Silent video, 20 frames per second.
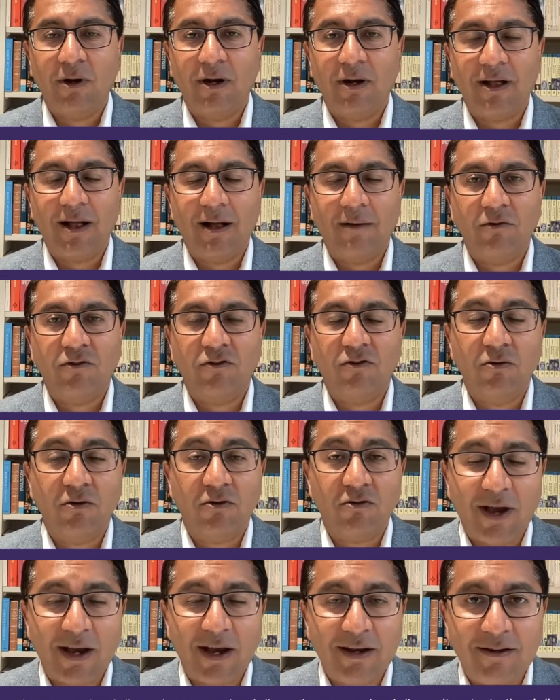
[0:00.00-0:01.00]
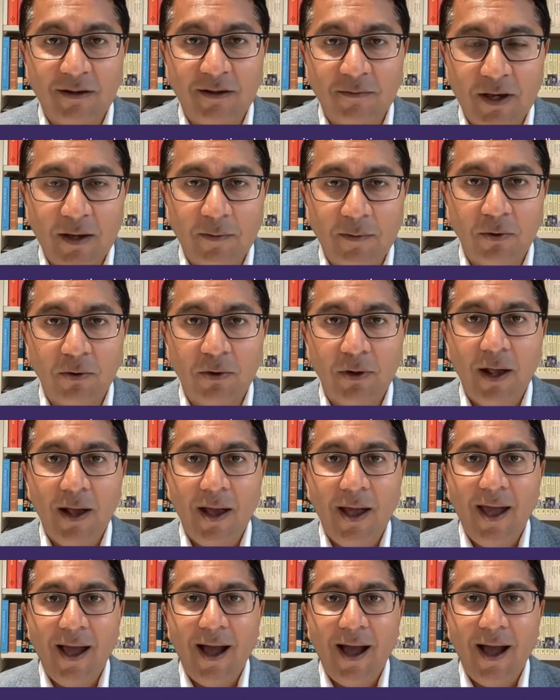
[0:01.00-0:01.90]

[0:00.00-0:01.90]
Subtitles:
when it comes to attracting people